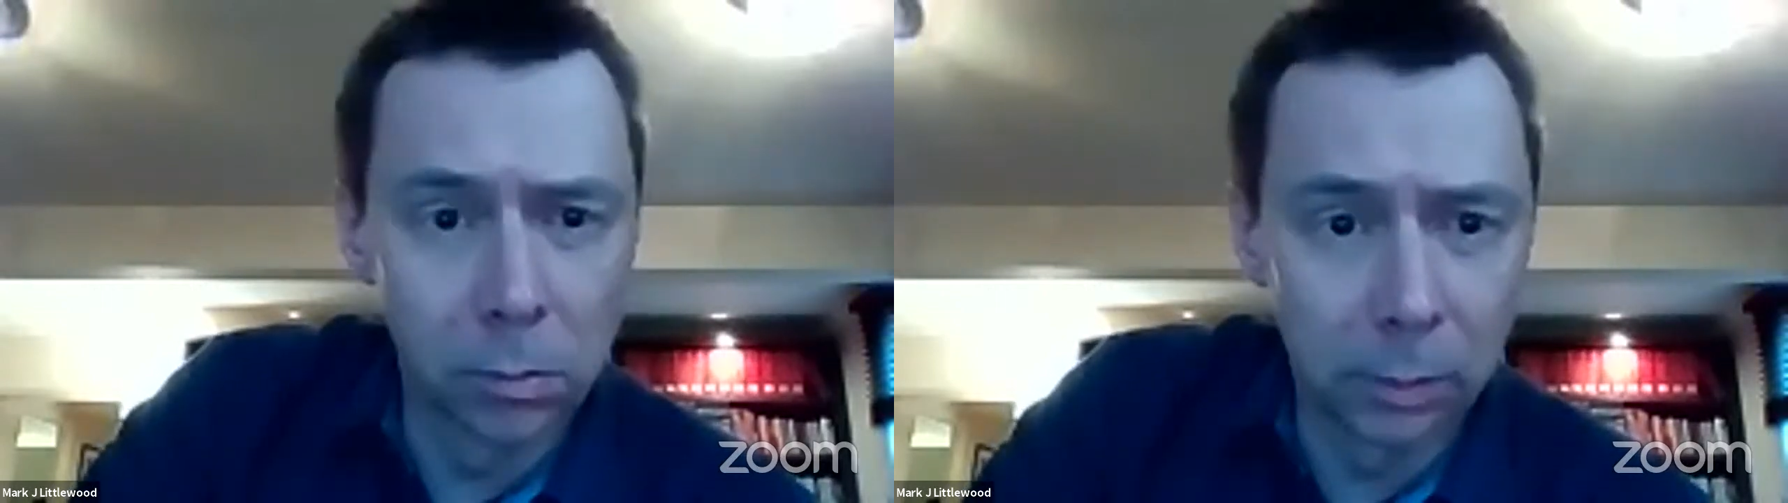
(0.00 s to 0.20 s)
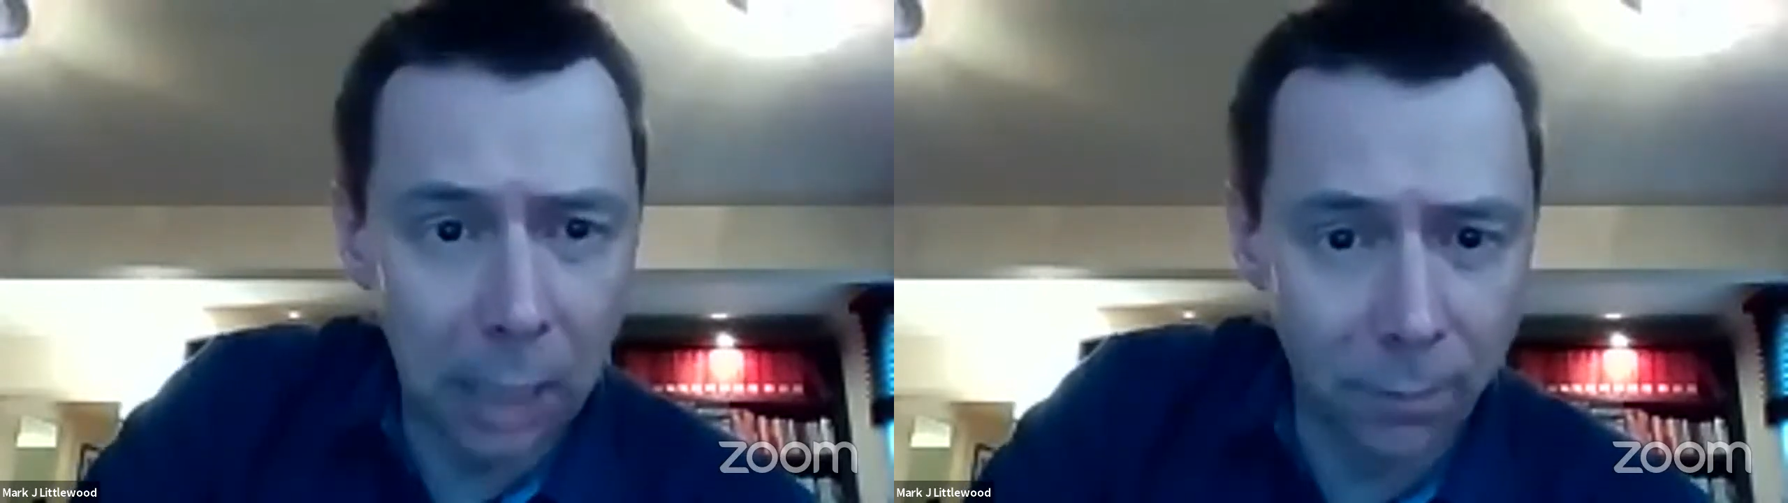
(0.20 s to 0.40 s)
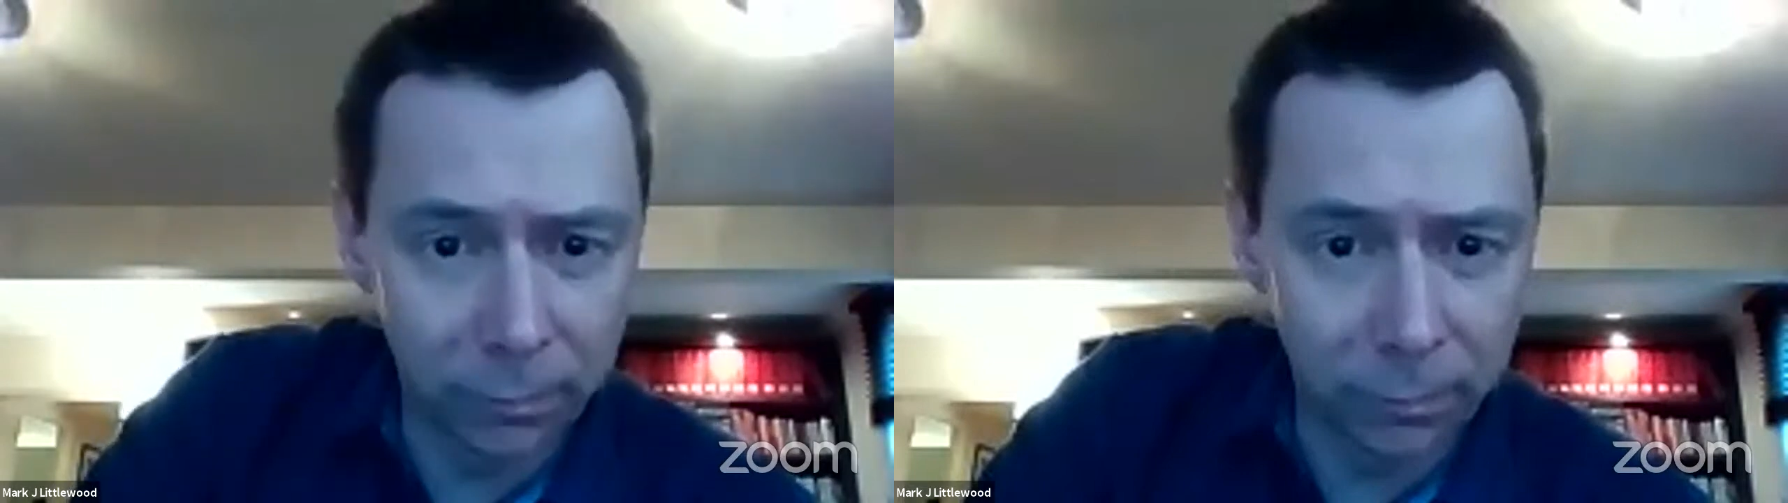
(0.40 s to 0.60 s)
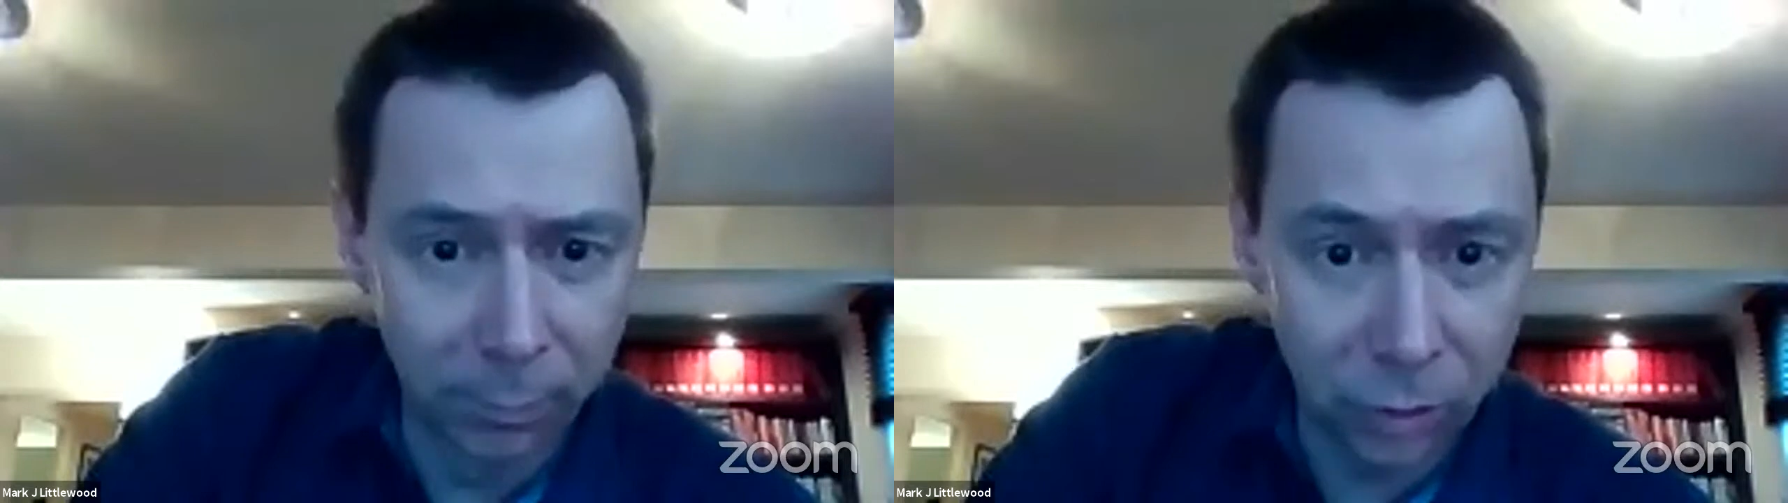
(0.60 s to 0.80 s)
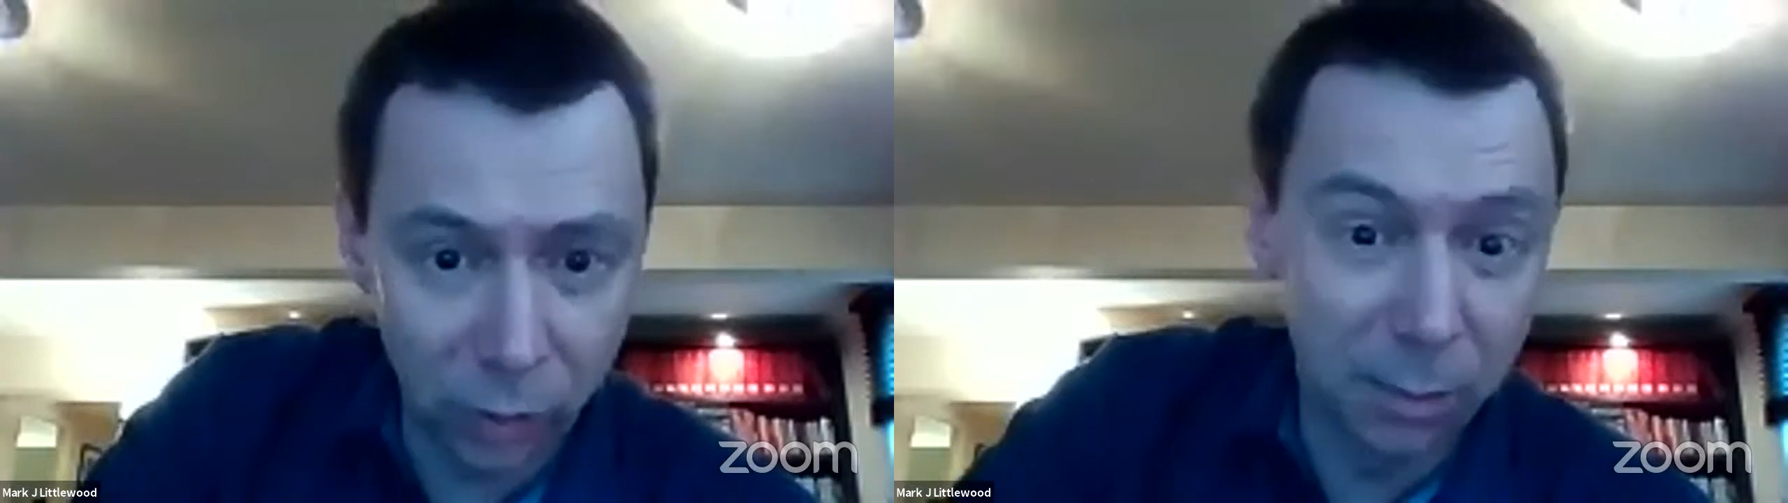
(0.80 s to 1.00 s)
recover from
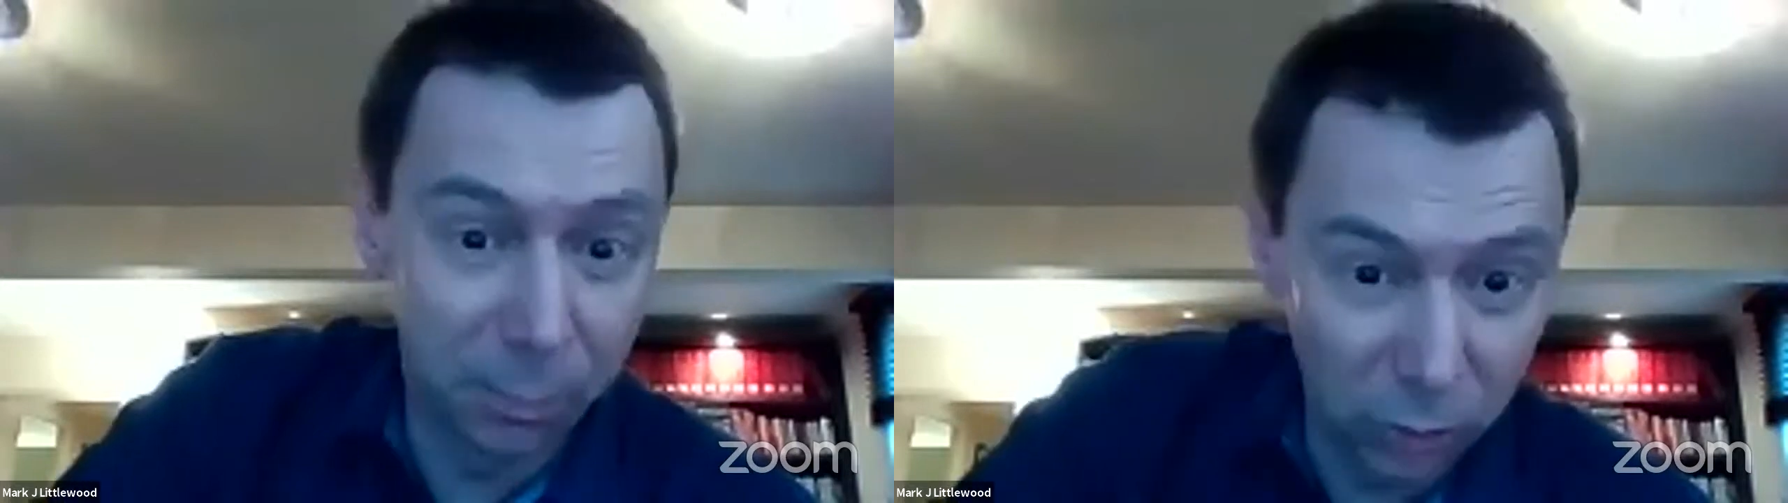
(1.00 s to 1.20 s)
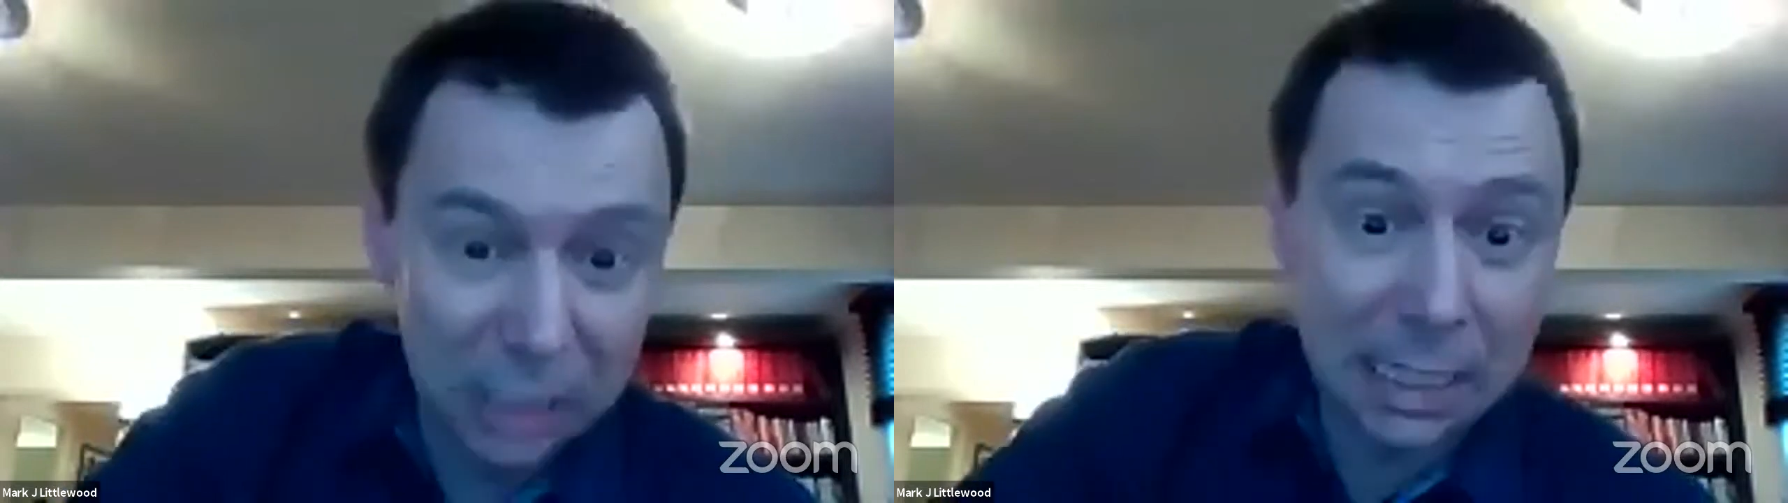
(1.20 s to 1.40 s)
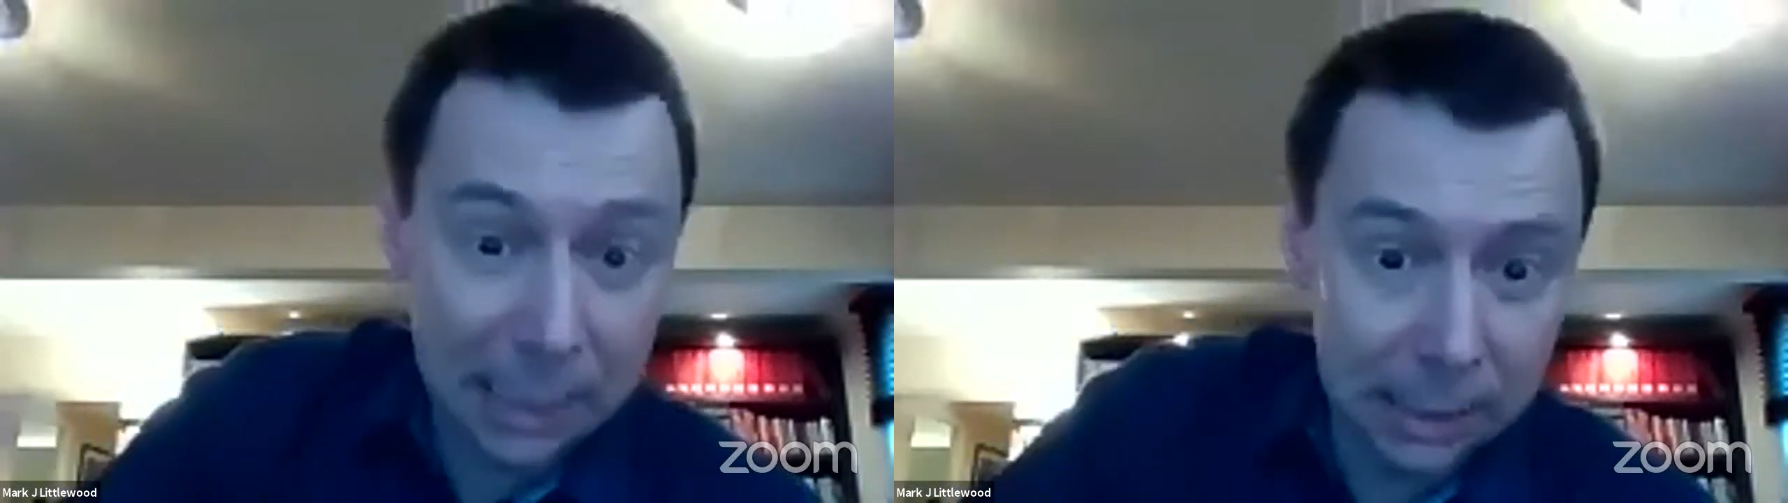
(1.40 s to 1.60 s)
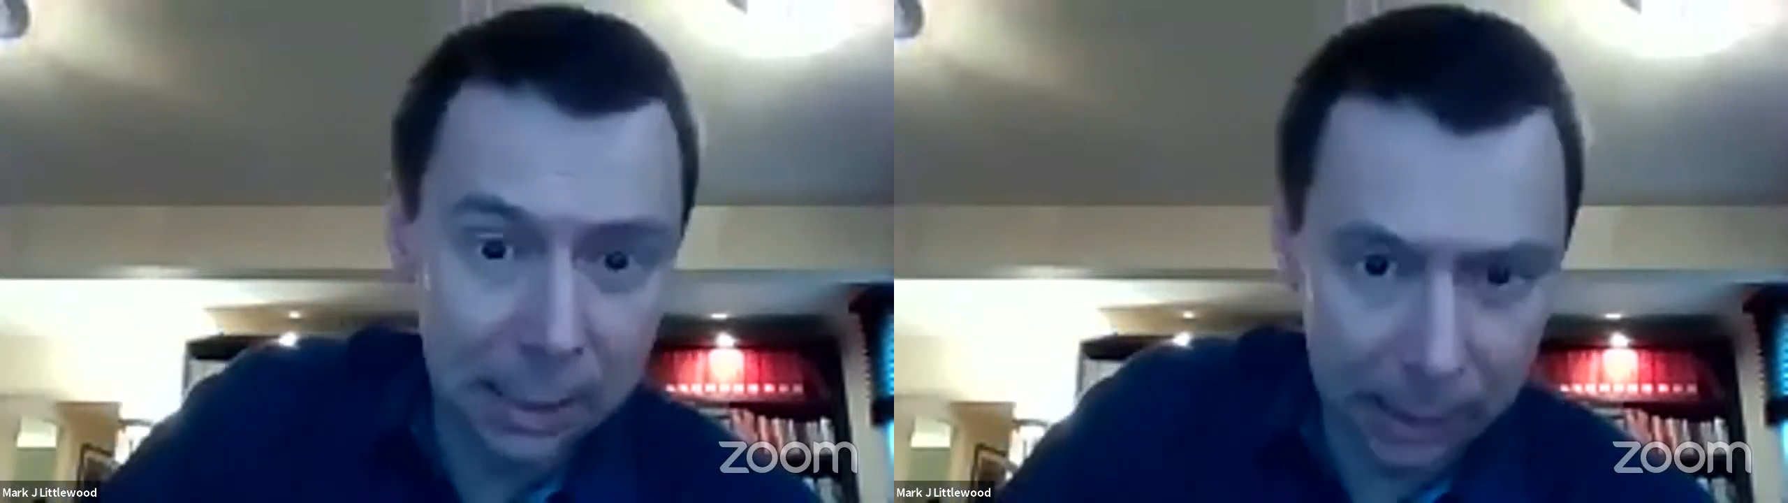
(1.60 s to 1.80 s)
a treatable disease,